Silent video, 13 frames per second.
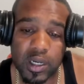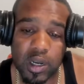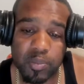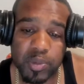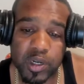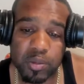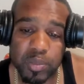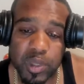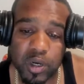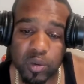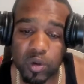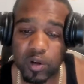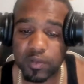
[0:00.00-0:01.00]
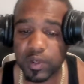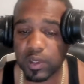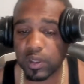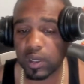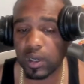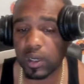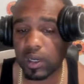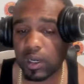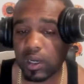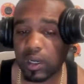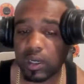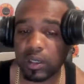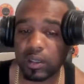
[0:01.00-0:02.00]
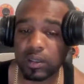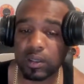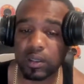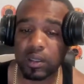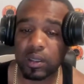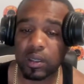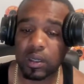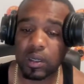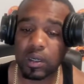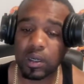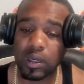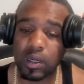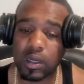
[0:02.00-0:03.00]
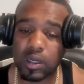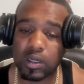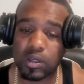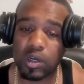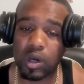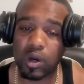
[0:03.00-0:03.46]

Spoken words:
up in the middle of the in